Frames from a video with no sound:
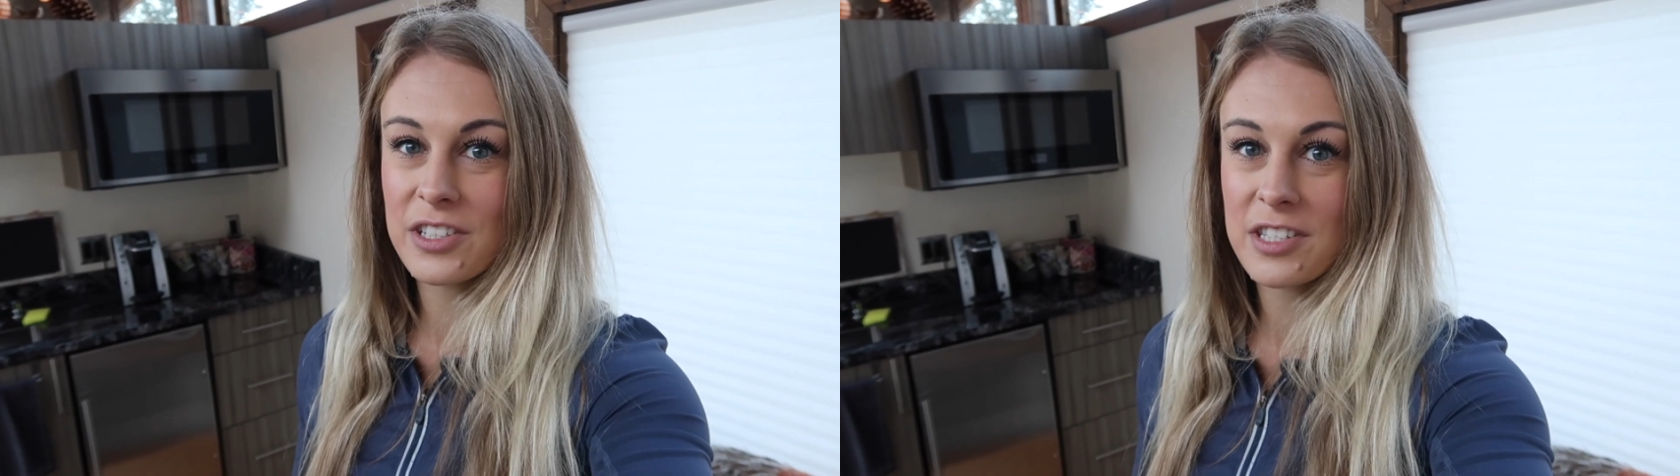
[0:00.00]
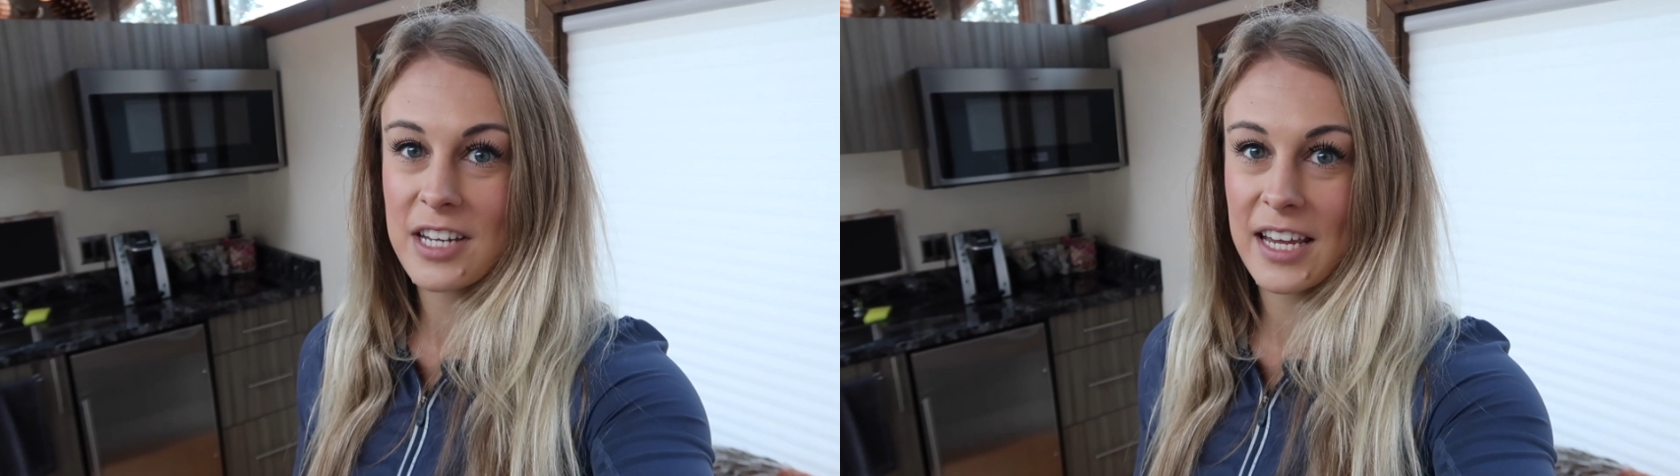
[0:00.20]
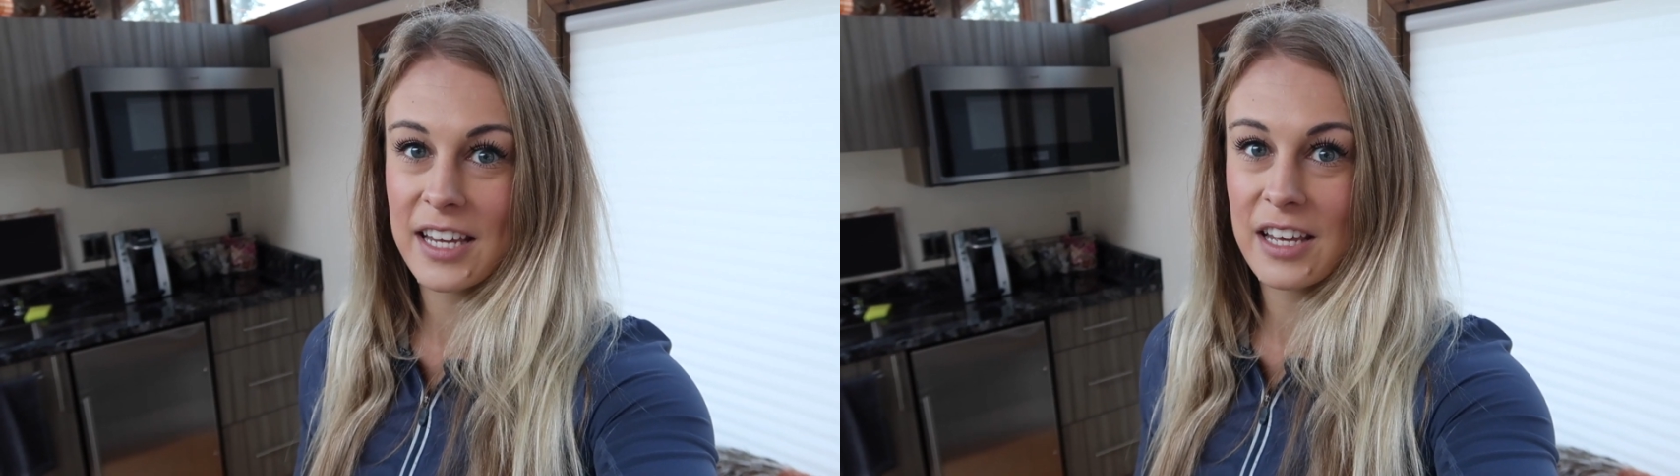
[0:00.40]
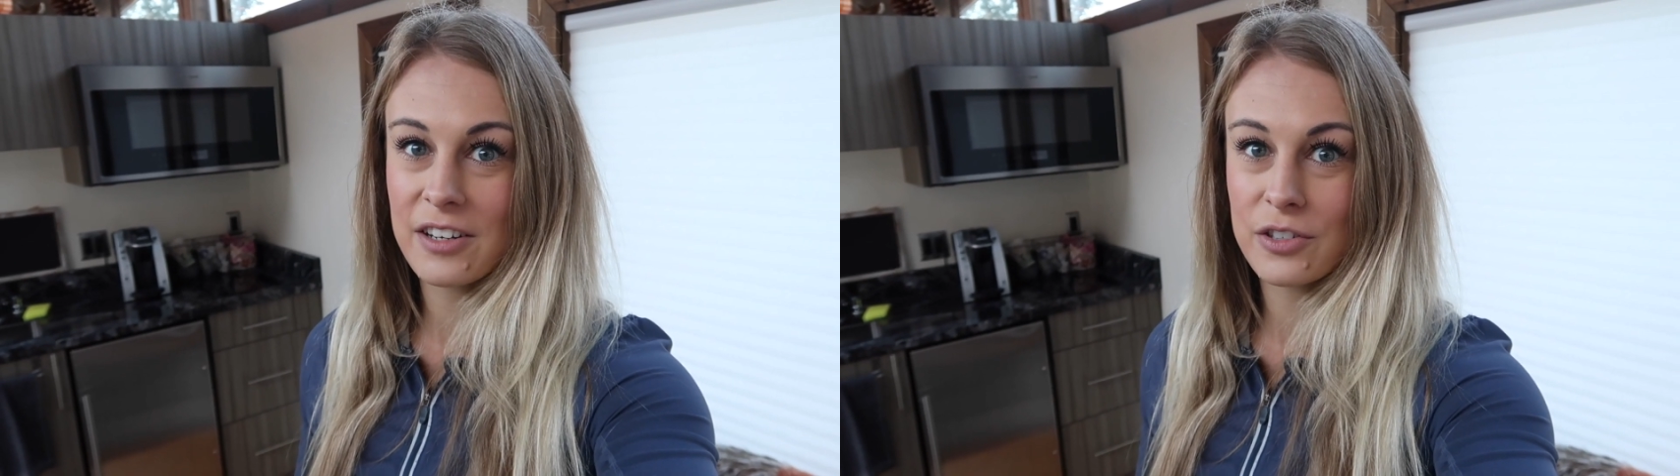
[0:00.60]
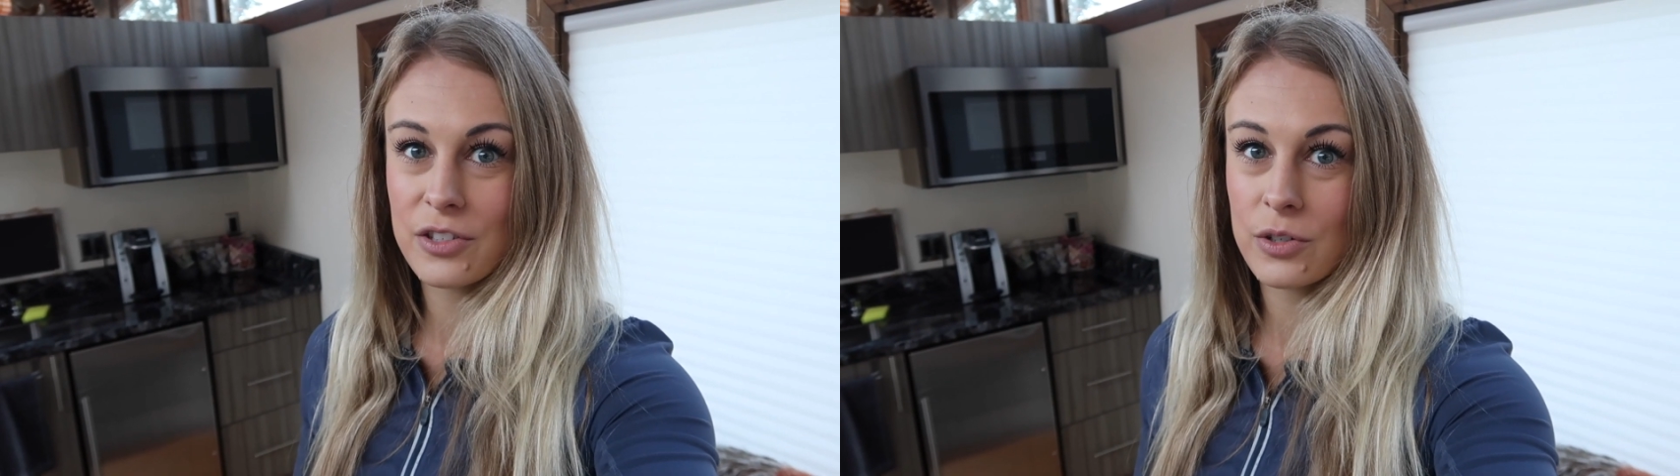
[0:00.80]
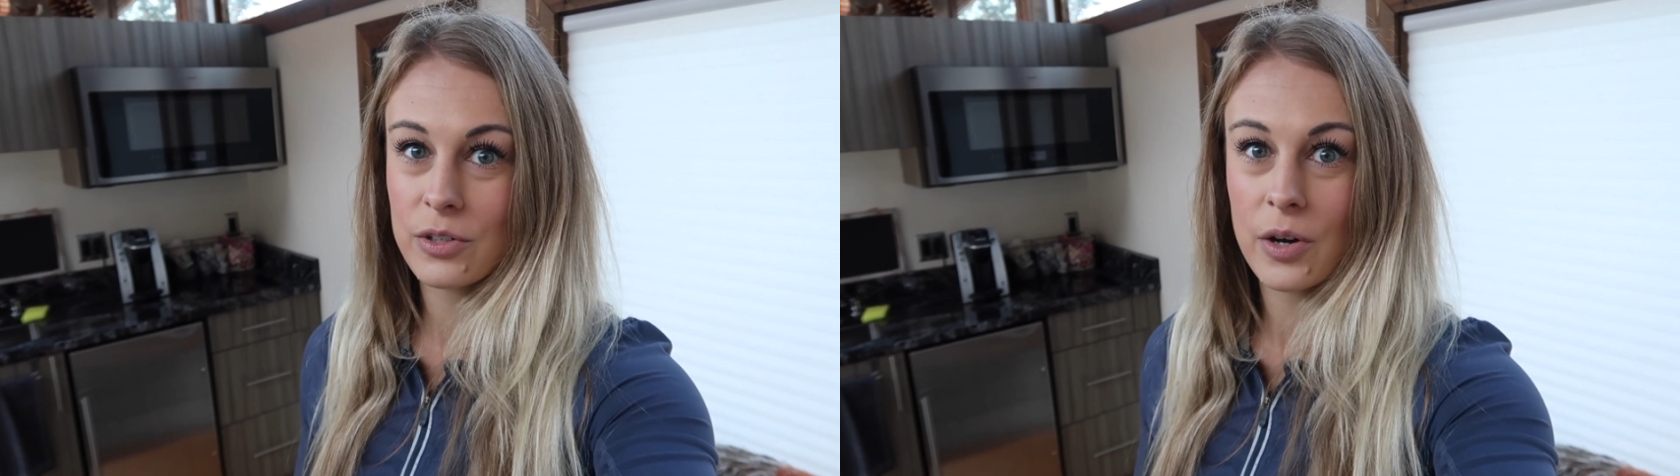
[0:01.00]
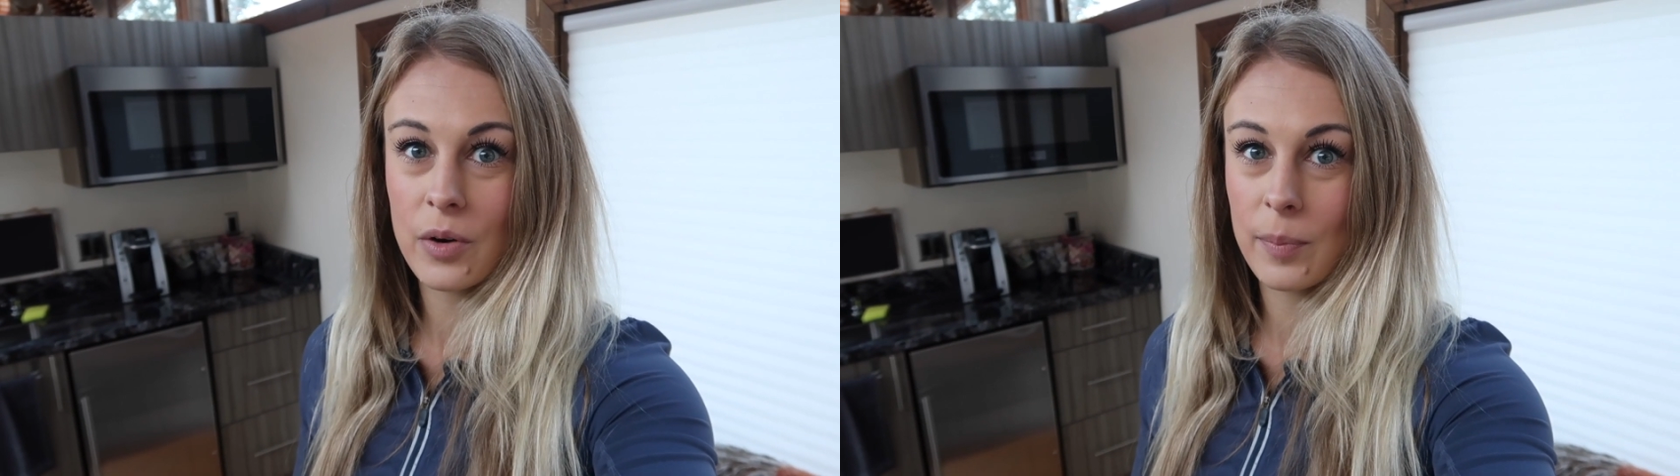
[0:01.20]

to staying in a studio